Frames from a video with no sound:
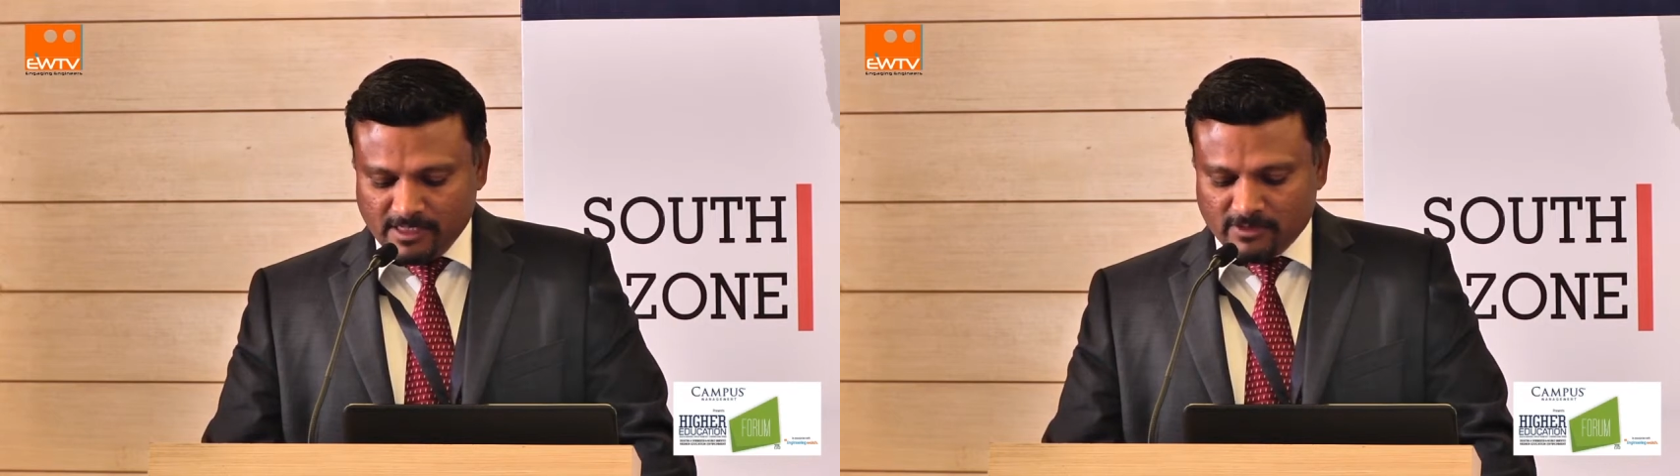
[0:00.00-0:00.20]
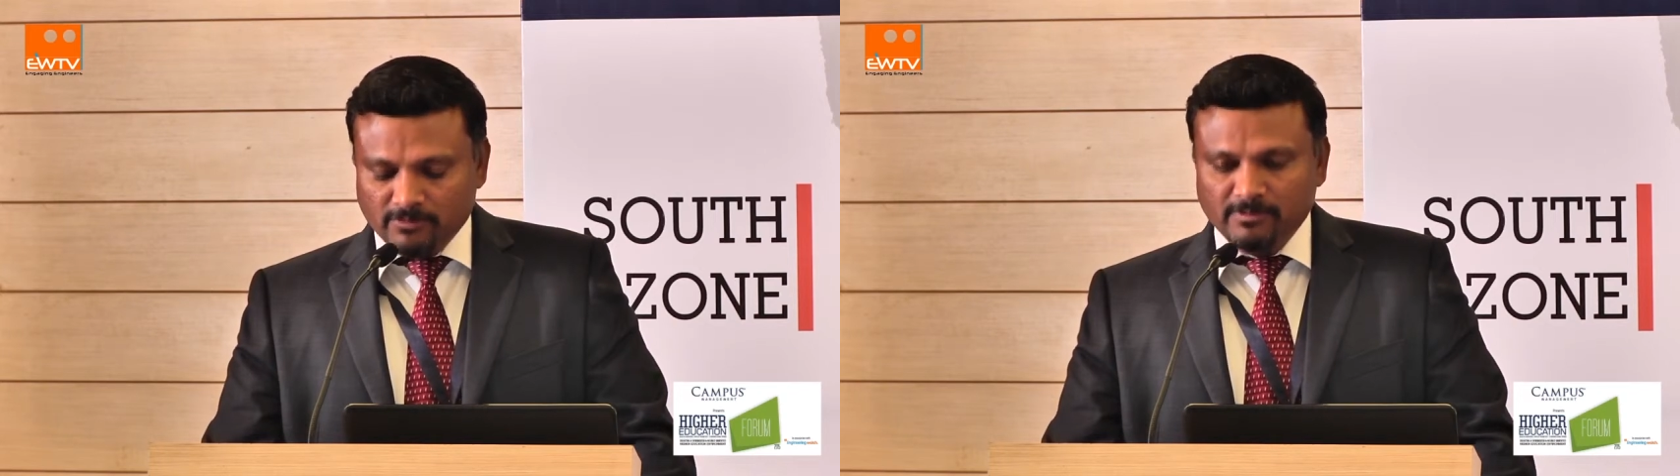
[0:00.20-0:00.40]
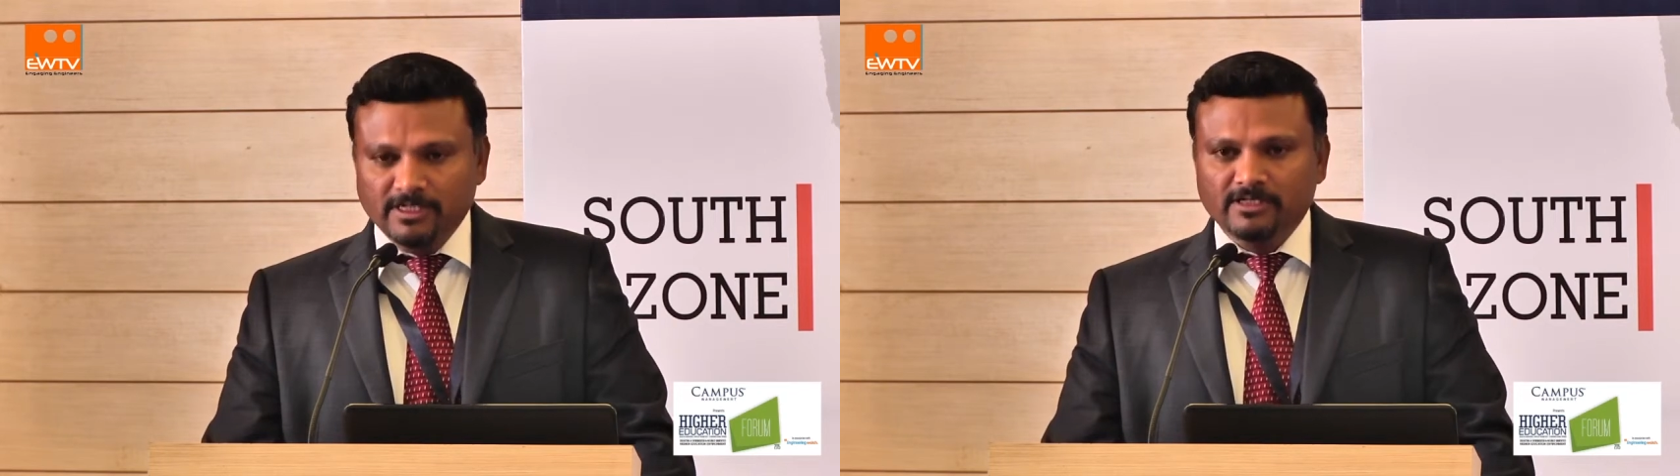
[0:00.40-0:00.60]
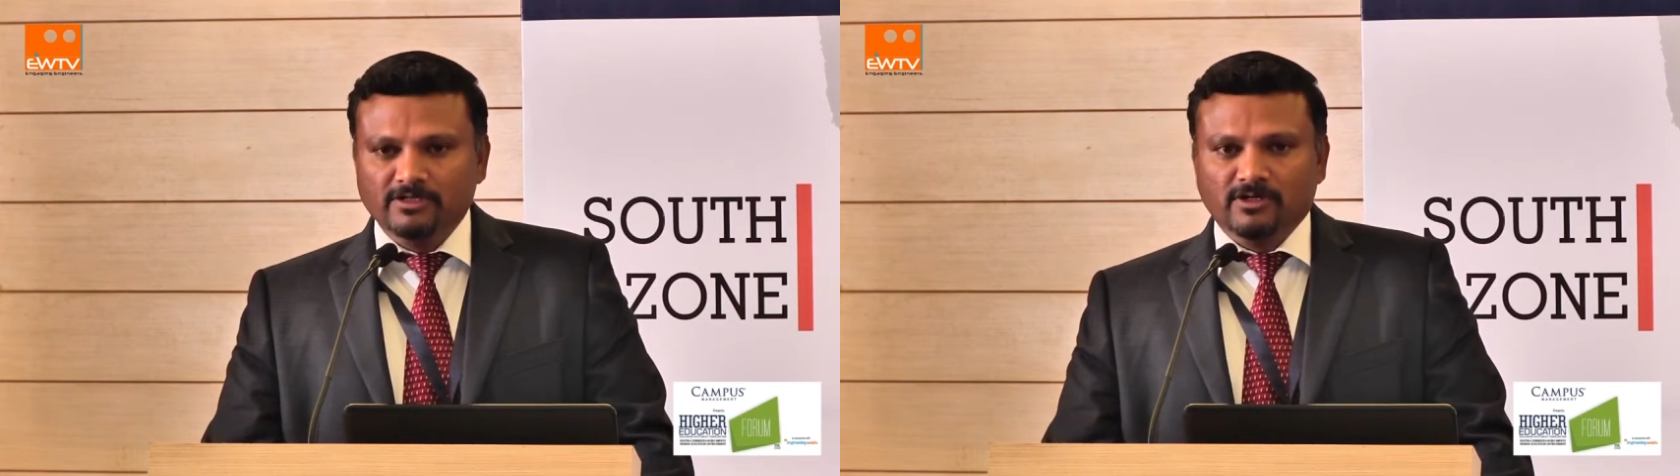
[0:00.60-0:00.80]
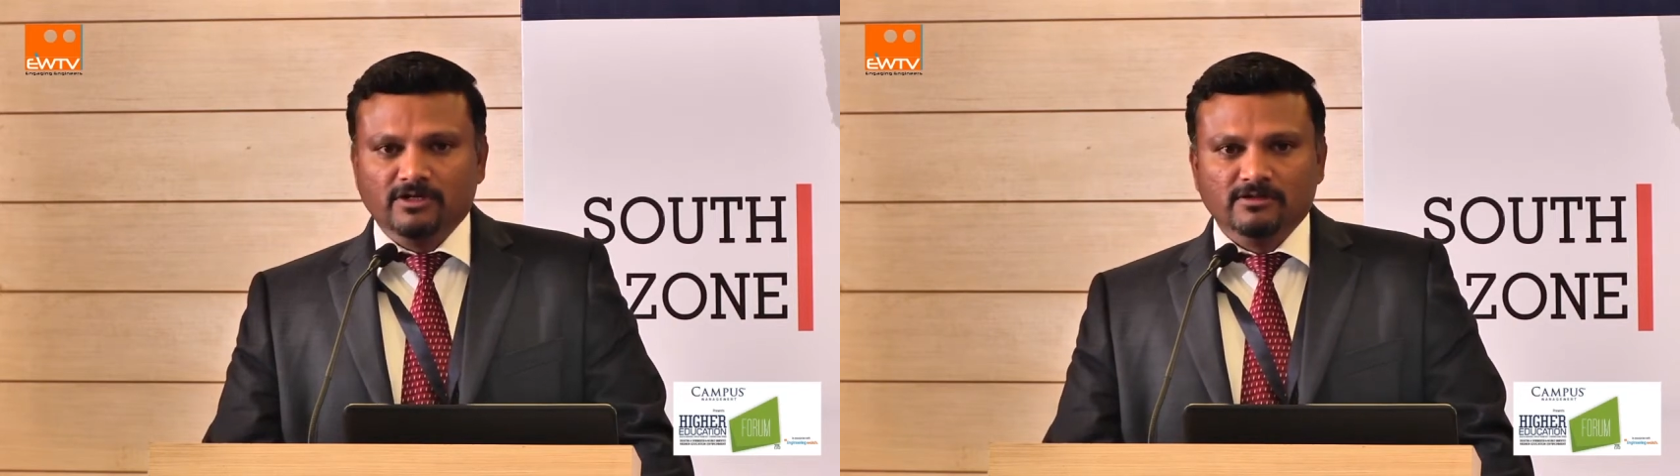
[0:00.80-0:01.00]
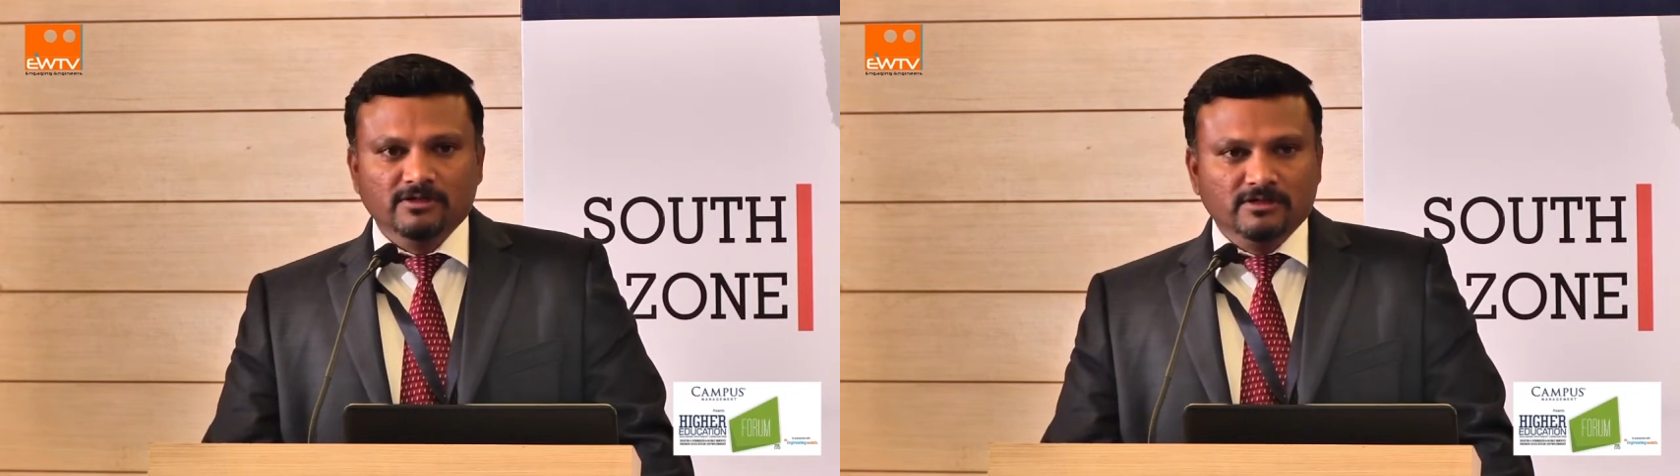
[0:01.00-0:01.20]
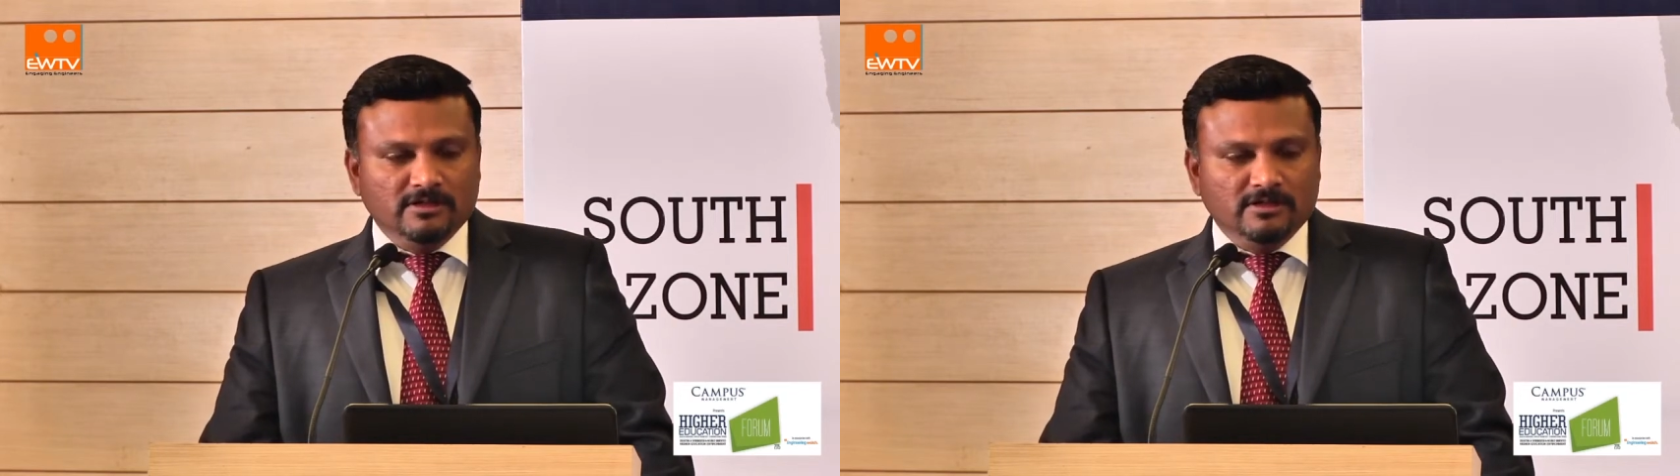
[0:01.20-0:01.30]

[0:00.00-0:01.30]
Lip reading: It could be your